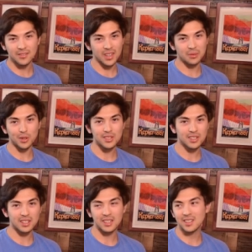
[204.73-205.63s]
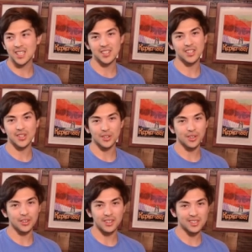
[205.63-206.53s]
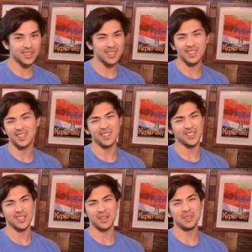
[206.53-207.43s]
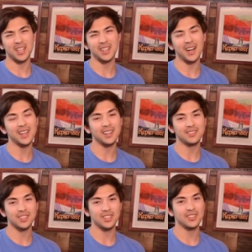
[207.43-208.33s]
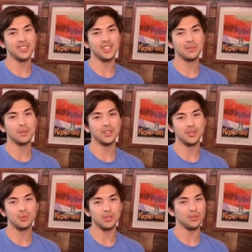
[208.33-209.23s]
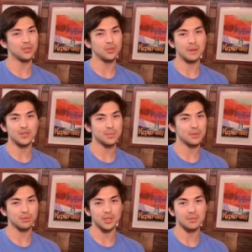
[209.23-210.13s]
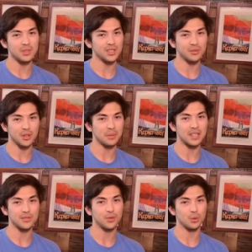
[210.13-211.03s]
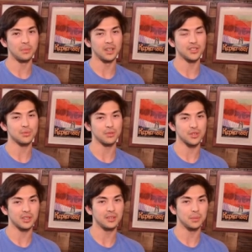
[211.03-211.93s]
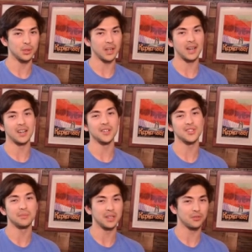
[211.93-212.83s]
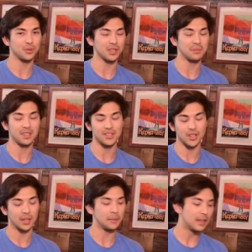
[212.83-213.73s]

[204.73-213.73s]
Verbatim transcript: Um, once again, as I said earlier, that's not the case. I mean, I, I intend to keep on doing YouTube. I've just been really busy for the past four months with trying to build a house and my full-time day job.